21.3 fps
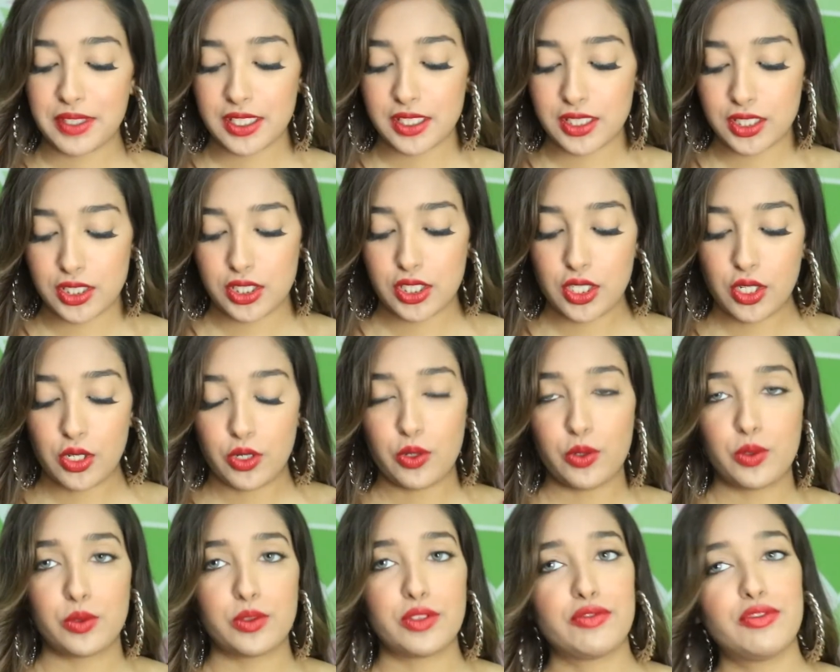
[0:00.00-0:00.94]

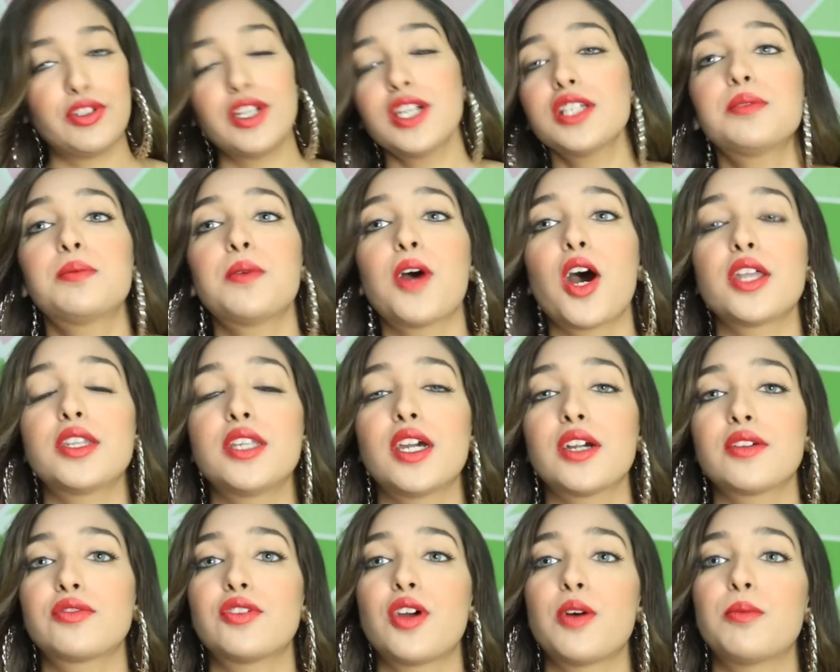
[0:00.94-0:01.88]
So the first
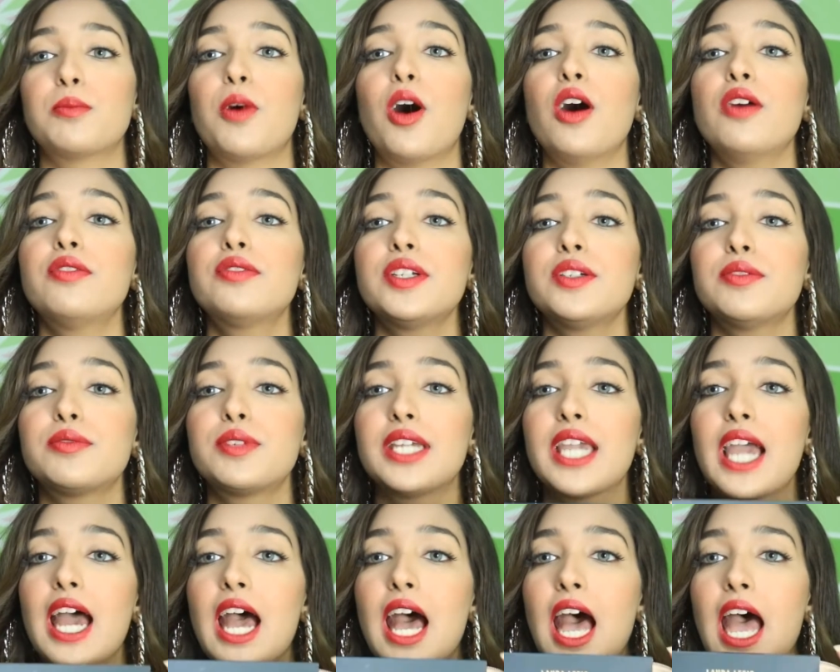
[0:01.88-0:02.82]
product from Morphe, we
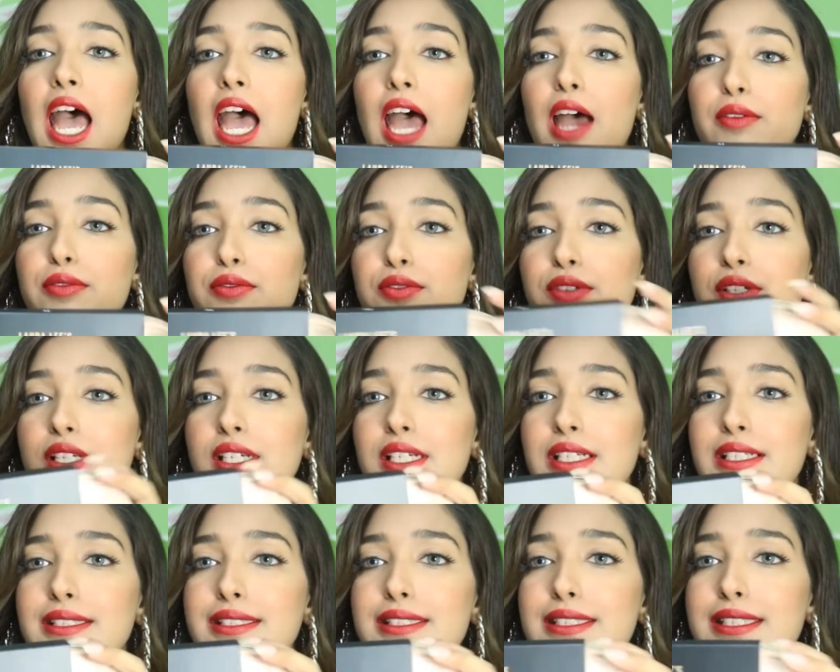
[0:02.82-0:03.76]
have
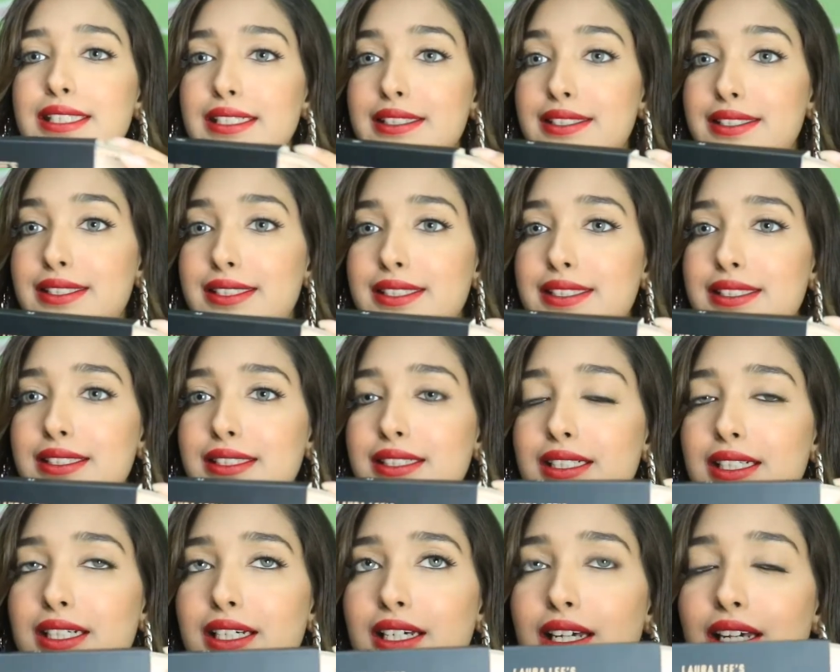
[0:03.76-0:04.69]
this.
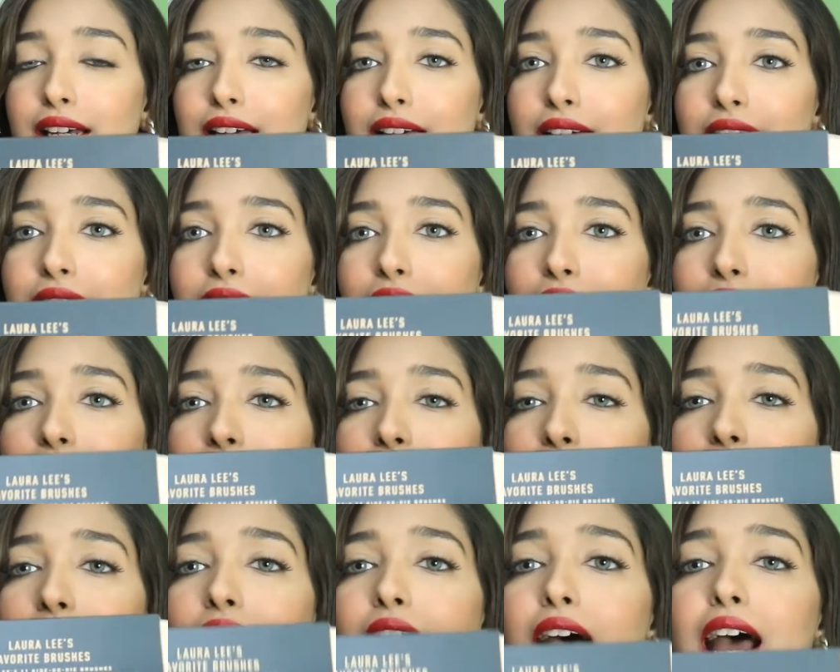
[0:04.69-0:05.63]

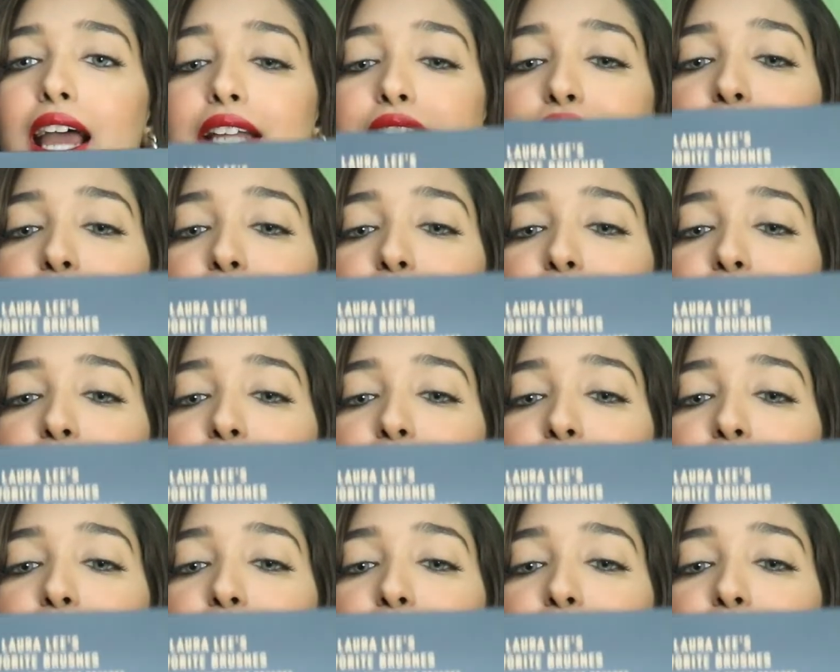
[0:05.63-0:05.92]
I